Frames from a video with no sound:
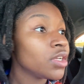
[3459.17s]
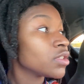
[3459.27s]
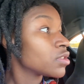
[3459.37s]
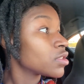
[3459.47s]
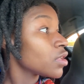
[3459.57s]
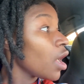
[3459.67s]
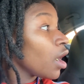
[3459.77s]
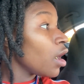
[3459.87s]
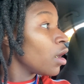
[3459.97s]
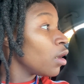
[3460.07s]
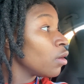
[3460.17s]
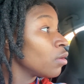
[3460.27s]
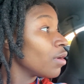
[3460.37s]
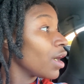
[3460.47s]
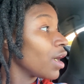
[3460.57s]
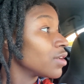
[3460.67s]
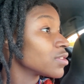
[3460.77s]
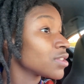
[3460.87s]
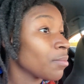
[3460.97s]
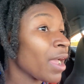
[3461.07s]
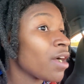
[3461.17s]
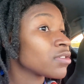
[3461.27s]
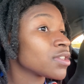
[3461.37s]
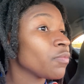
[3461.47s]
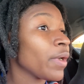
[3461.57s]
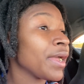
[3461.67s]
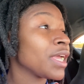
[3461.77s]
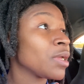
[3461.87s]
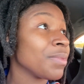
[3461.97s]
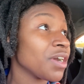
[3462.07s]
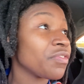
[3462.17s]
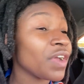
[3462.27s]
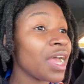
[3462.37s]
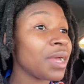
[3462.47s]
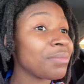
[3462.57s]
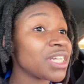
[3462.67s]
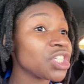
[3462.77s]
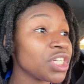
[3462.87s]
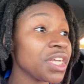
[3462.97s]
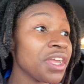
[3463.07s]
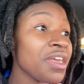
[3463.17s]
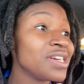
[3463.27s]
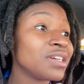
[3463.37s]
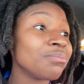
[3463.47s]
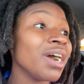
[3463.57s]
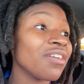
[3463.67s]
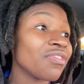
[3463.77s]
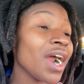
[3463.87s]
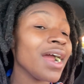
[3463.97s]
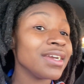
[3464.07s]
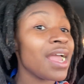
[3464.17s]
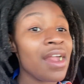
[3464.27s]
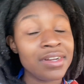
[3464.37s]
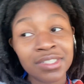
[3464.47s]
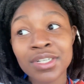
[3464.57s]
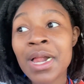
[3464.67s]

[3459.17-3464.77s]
So somehow, someway, he better find my shit by Friday.